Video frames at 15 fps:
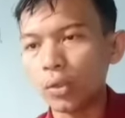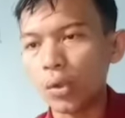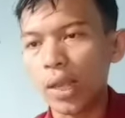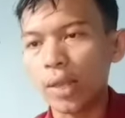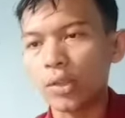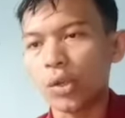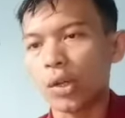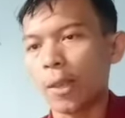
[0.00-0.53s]
to
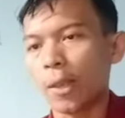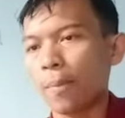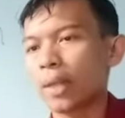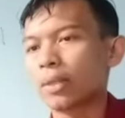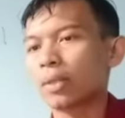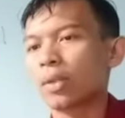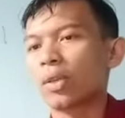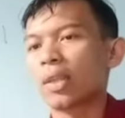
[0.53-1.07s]
get your
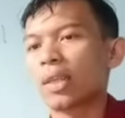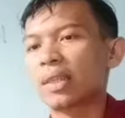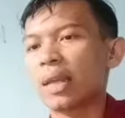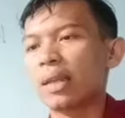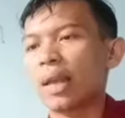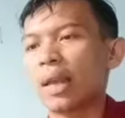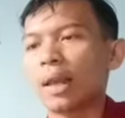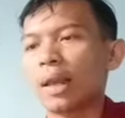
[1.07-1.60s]
emails noticed
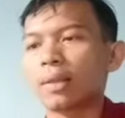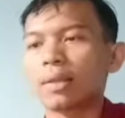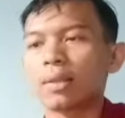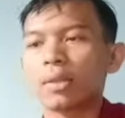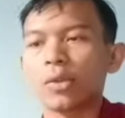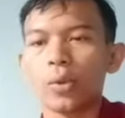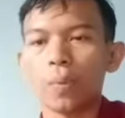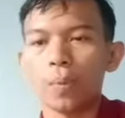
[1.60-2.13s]
and
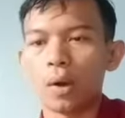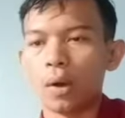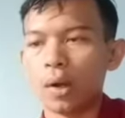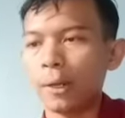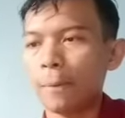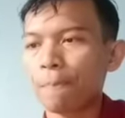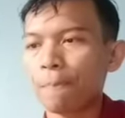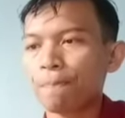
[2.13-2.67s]
access you
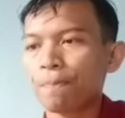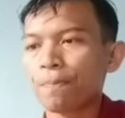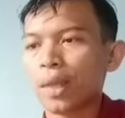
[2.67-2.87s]
want.